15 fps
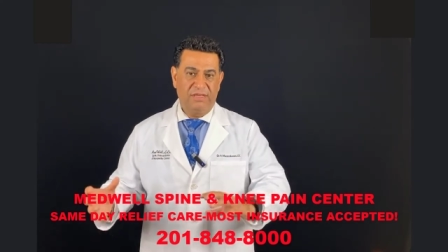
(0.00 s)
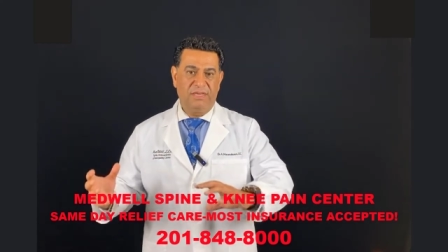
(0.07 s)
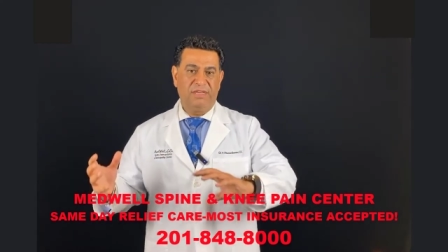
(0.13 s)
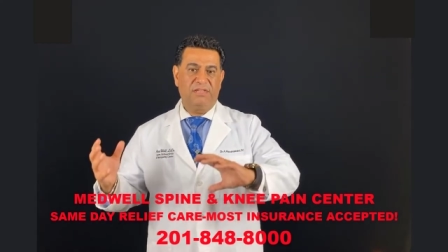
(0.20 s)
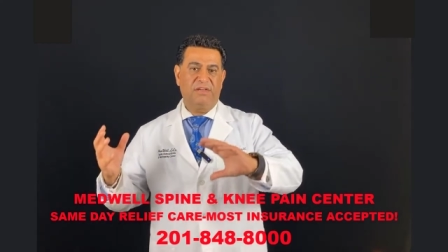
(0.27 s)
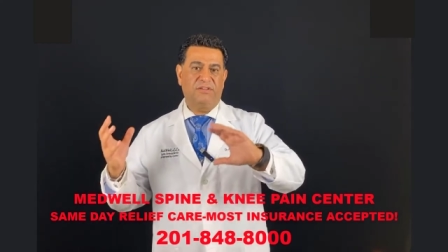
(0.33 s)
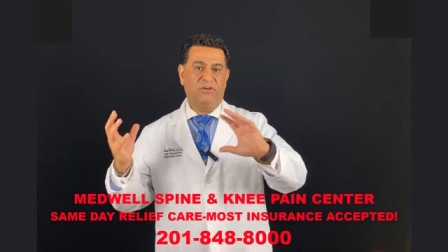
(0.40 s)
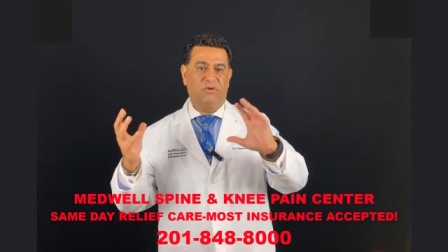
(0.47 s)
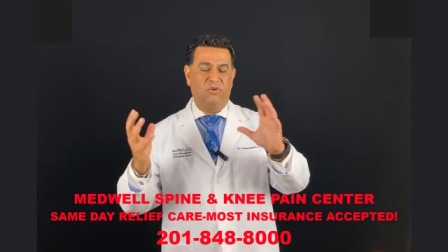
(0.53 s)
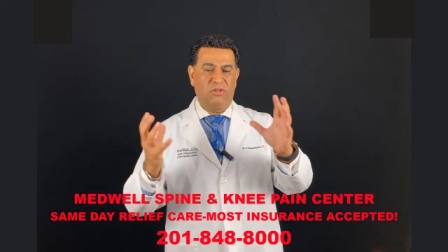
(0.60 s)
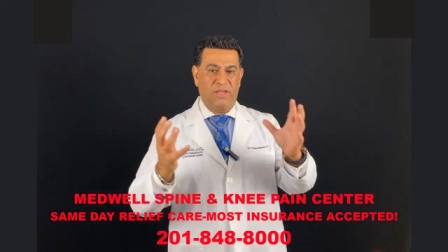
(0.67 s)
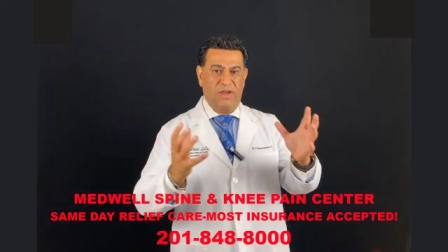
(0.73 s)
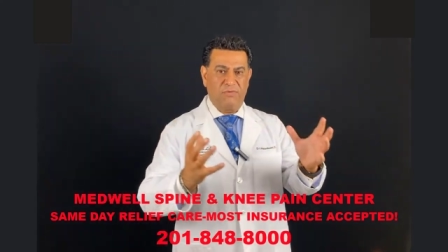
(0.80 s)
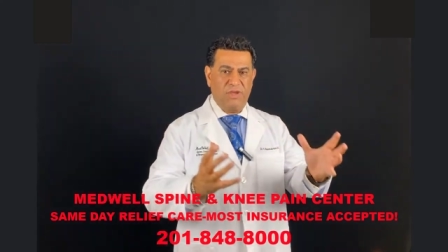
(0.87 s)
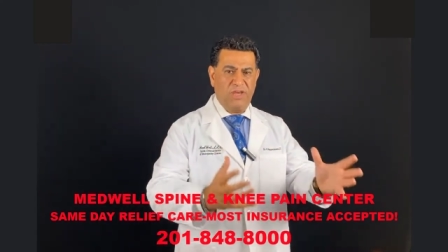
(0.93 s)
Either the
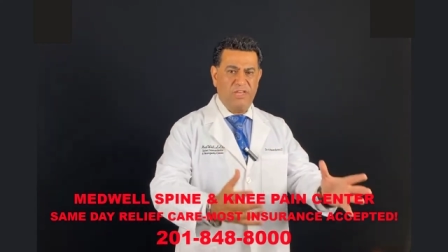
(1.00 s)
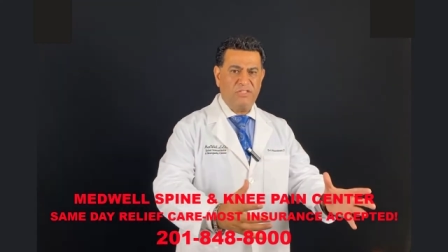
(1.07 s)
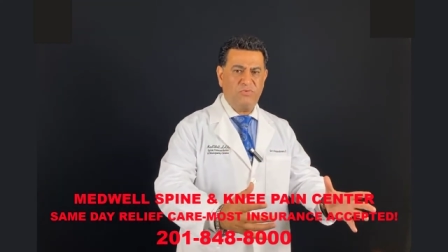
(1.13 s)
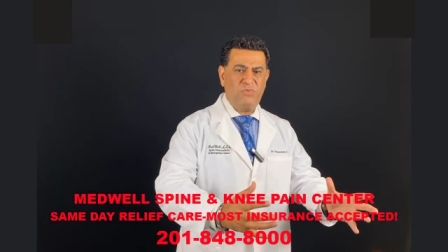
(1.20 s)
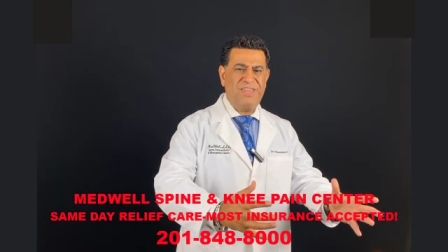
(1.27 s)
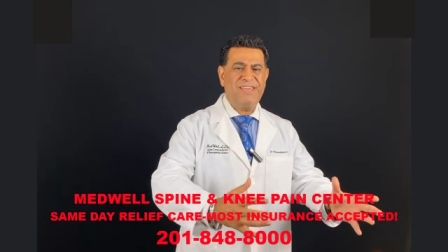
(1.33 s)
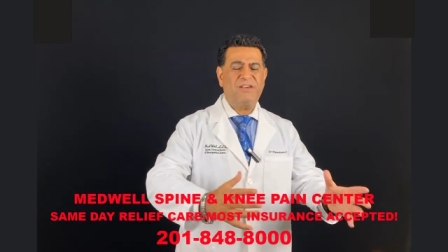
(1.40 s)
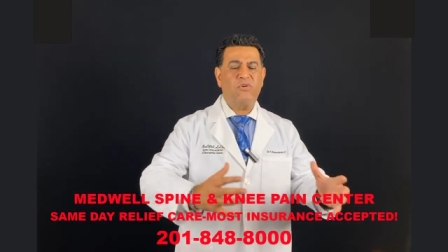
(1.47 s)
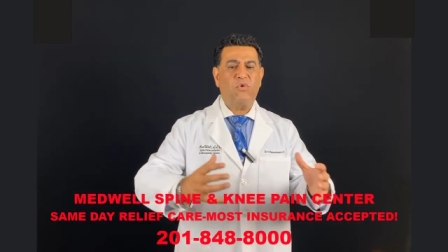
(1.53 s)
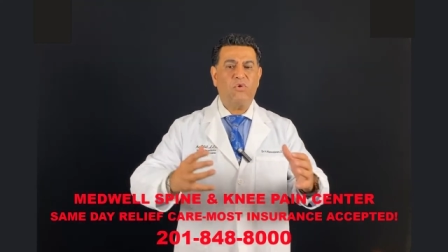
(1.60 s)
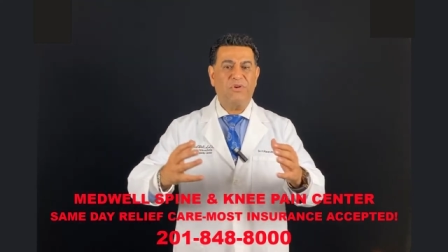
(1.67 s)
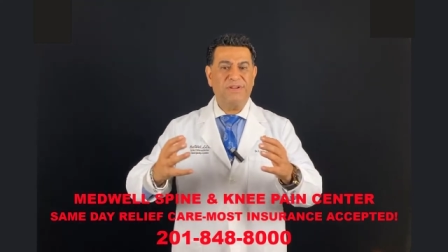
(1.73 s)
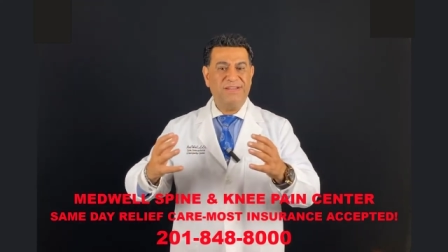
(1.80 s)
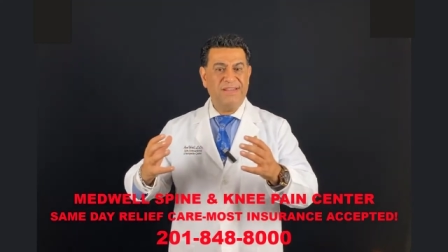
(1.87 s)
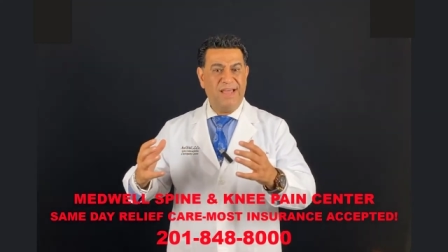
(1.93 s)
whole area is weak
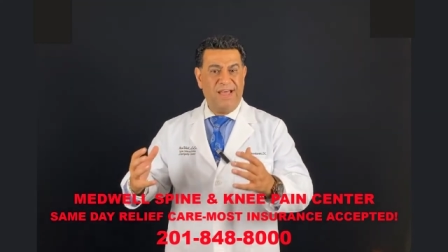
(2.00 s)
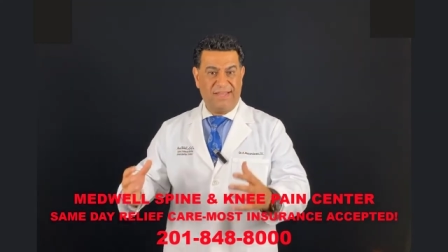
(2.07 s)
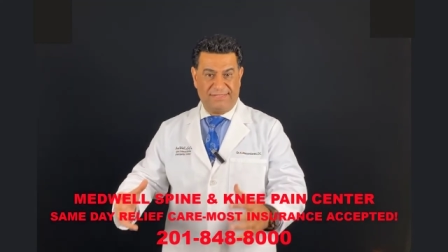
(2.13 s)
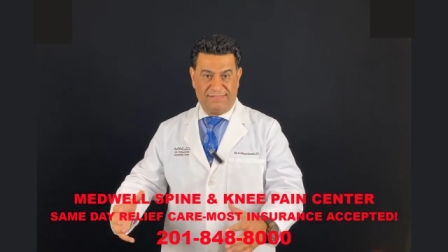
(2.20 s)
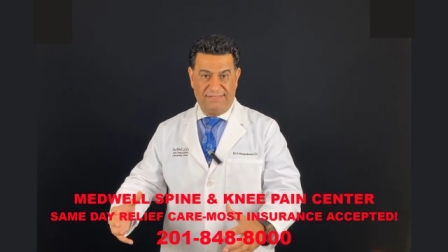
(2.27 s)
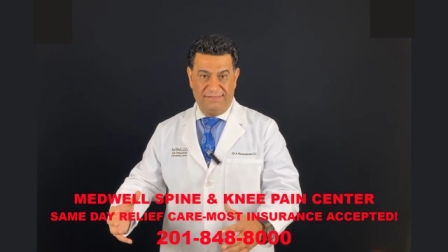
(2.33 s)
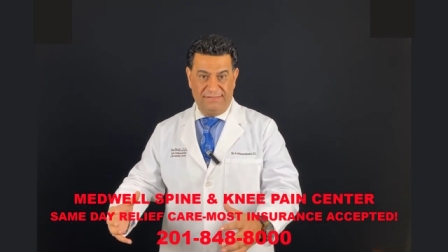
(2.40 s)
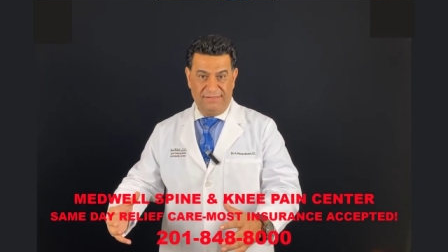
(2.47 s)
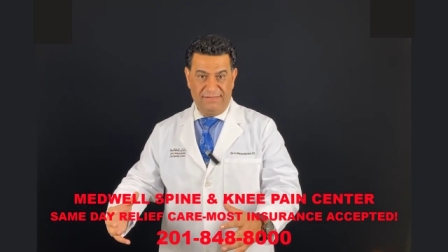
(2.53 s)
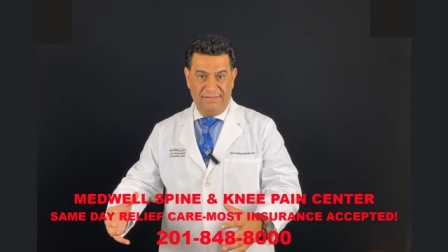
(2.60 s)
or not.